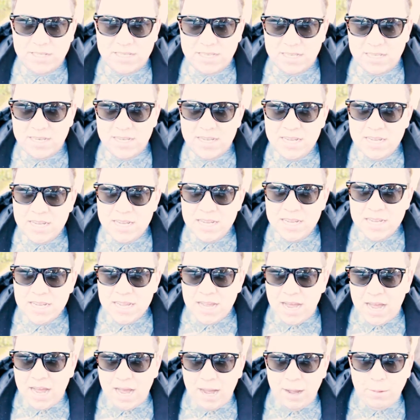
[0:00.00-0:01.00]

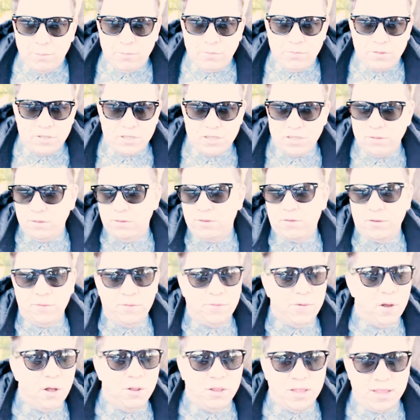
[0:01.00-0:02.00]
to
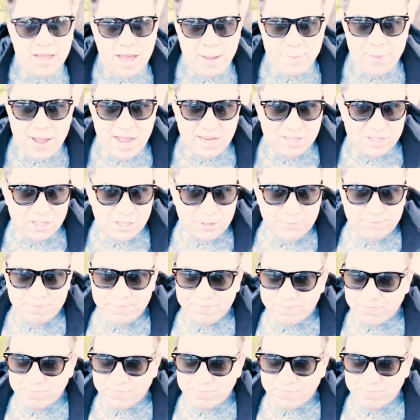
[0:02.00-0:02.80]
further that passion.